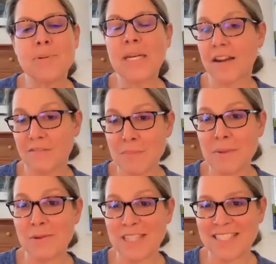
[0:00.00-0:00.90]
but not
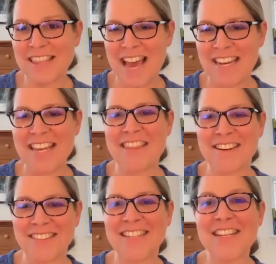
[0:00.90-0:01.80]
everybody wants that
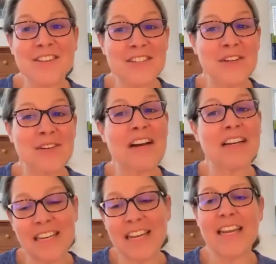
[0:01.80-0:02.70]
either, so
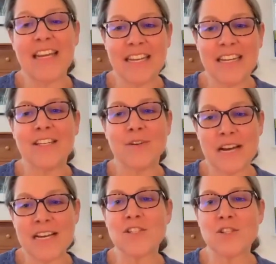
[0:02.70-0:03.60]
you
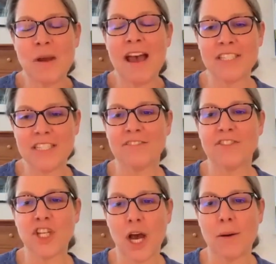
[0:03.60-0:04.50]
guys do have a
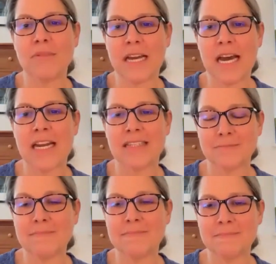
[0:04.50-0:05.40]
tough job to kind of
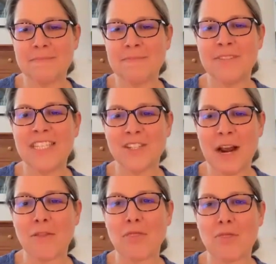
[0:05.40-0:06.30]
figure
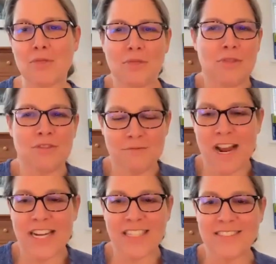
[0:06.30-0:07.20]
out the
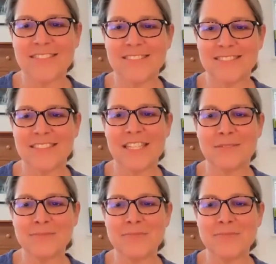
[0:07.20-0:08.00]
right, you know,